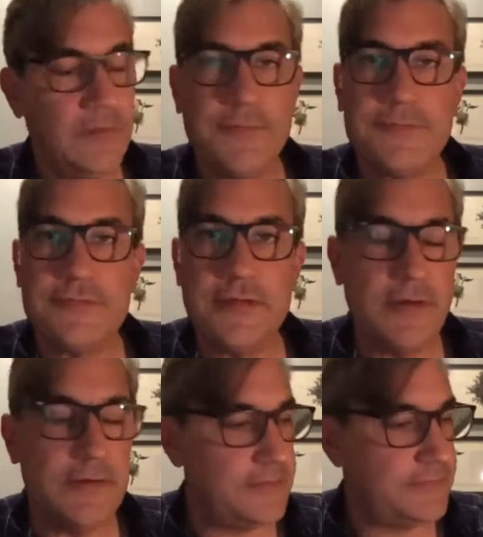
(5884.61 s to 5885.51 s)
For
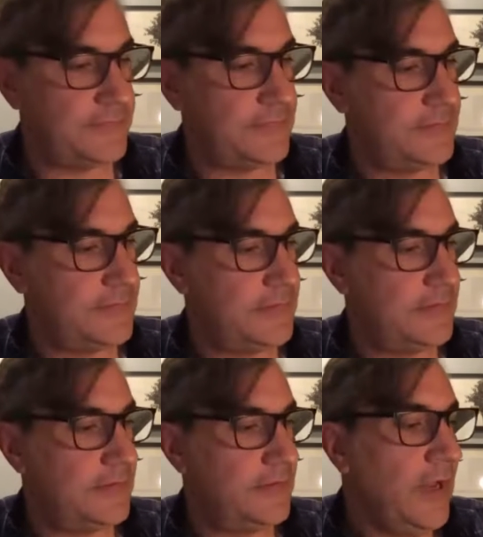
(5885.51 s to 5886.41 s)
starters,
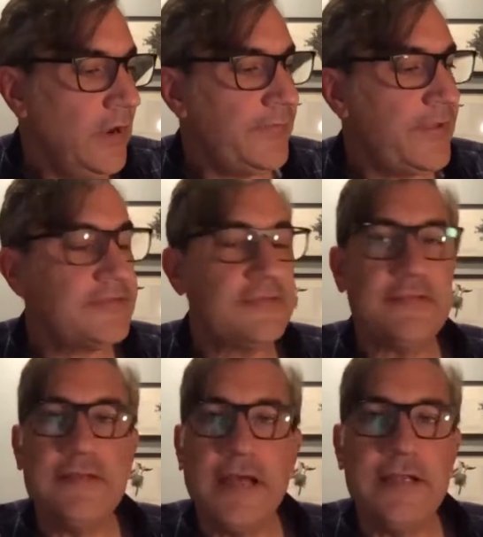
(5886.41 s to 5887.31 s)
or that
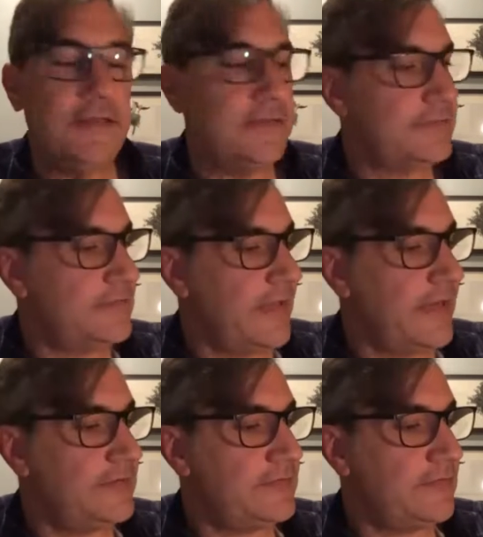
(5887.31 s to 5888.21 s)
sun
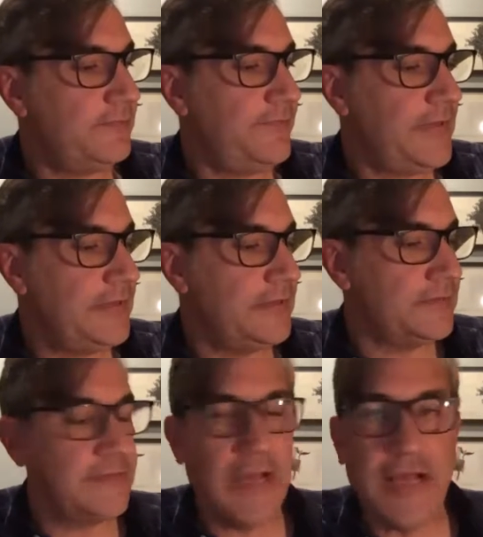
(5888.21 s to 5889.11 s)
slaked
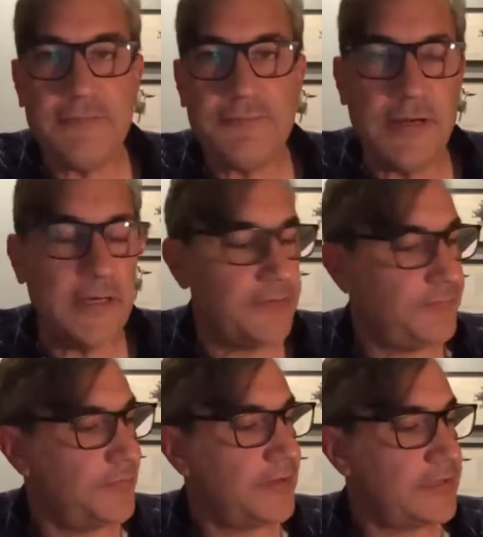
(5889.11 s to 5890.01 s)
field not far
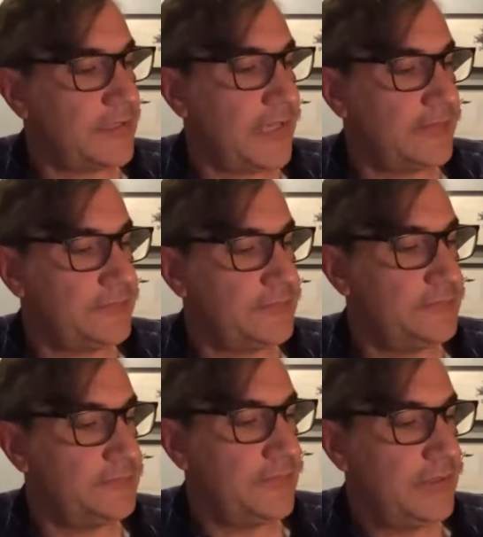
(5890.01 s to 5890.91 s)
from our
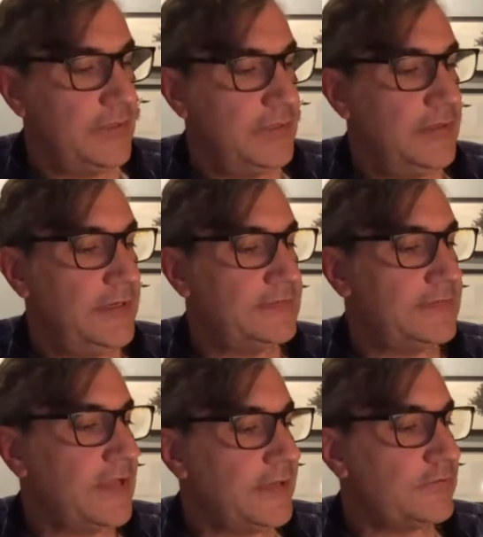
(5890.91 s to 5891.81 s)
classroom, as
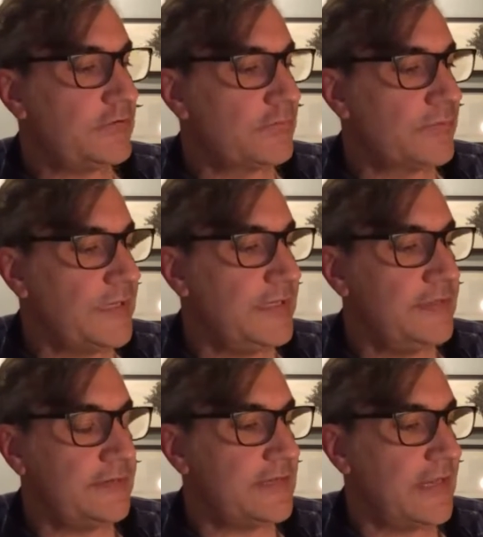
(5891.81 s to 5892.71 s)
lush green
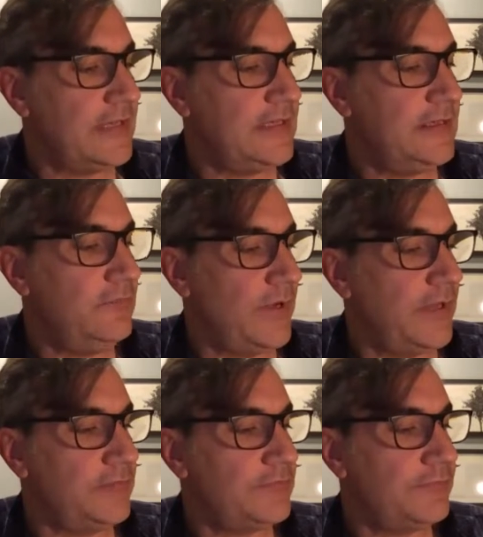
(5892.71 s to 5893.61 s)
as any
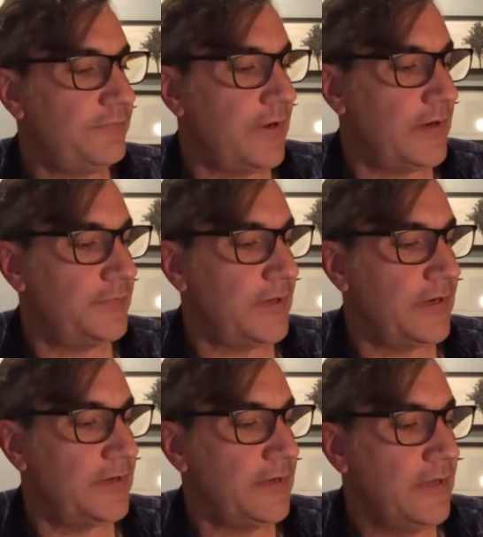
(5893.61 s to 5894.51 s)
Welsh
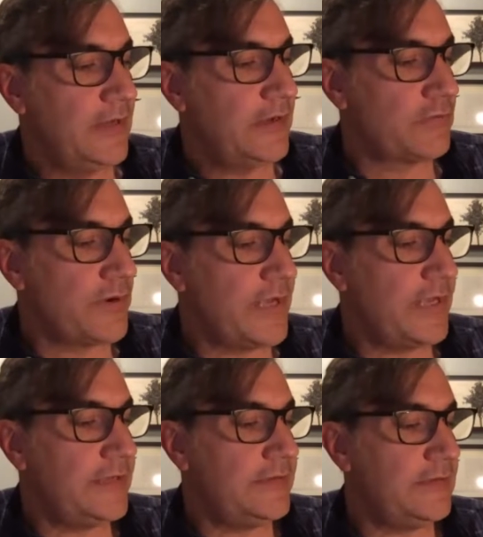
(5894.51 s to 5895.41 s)
farmyard,
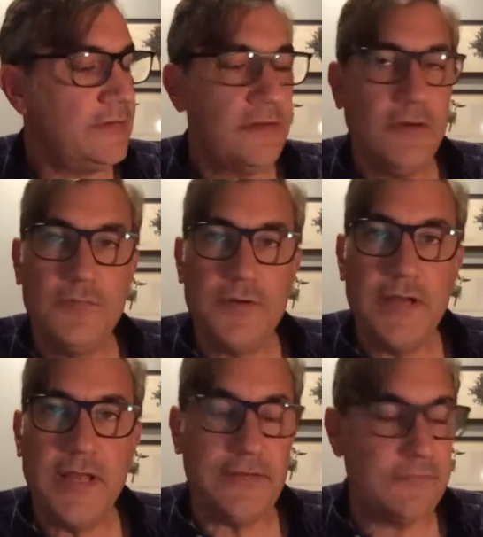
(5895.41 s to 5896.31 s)
grayed
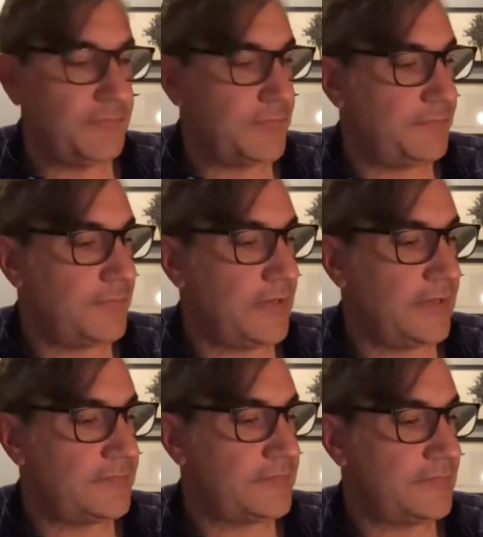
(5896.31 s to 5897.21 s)
overnight with
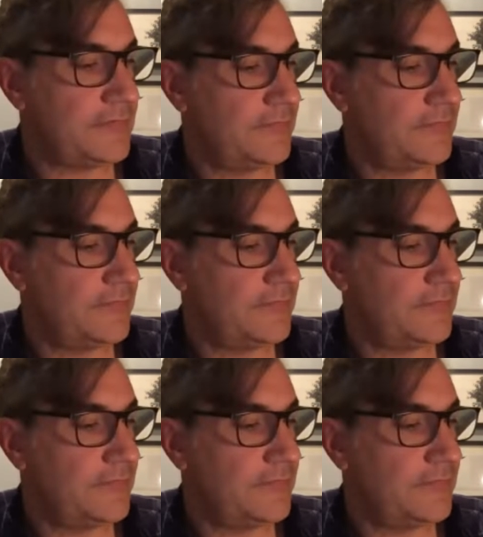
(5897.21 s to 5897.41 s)
frost.